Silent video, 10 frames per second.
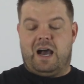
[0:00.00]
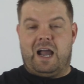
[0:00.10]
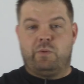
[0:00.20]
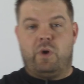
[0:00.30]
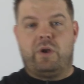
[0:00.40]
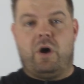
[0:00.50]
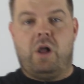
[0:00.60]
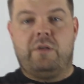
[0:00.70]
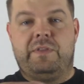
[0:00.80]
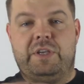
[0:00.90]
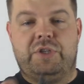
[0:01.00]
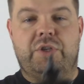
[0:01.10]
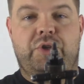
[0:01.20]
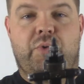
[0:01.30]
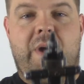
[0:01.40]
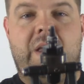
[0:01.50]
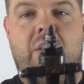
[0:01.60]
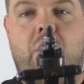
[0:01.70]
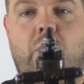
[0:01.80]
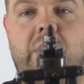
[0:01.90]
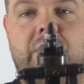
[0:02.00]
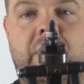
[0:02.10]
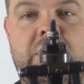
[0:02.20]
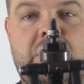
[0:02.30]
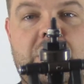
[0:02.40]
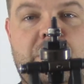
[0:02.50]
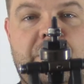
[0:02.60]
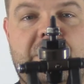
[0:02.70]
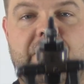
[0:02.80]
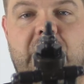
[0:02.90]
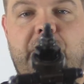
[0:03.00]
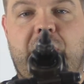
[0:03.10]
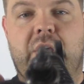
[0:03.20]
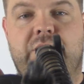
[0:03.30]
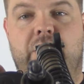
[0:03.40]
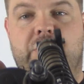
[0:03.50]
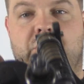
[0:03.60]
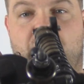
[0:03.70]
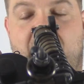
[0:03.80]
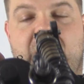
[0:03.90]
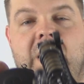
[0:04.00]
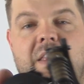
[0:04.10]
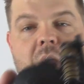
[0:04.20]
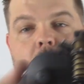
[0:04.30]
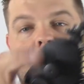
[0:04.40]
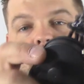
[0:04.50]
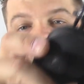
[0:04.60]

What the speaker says: I run all of these Durango wheel nuts specifically because they're serrated and they work